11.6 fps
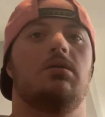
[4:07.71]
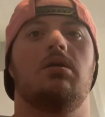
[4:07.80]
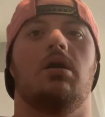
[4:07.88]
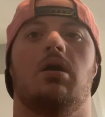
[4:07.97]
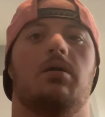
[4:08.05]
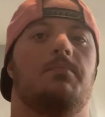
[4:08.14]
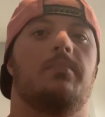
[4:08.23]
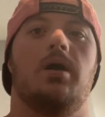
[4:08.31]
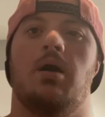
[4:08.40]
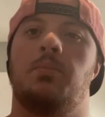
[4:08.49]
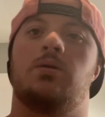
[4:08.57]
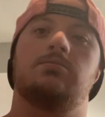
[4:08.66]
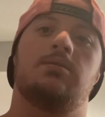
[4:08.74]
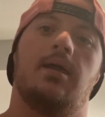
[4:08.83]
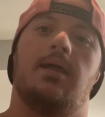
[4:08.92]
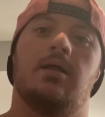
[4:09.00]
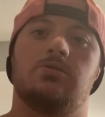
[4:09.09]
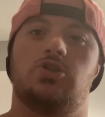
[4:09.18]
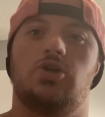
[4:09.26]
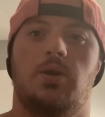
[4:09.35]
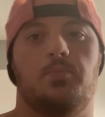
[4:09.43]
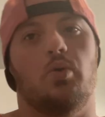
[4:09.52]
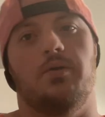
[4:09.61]
Um, I'm the
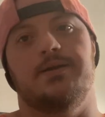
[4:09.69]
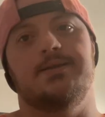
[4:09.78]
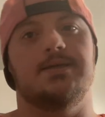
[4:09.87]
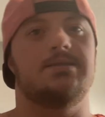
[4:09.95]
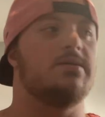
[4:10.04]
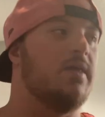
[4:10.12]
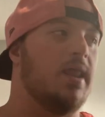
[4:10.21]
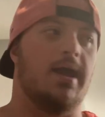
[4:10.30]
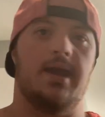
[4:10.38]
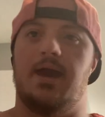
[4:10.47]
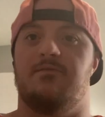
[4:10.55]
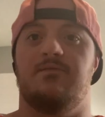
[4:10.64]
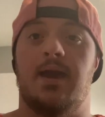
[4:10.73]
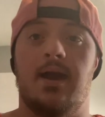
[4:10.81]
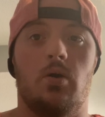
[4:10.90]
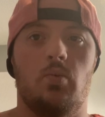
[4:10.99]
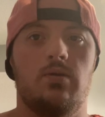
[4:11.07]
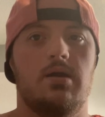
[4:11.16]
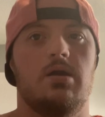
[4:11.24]
L-shaped corner desk that I have now.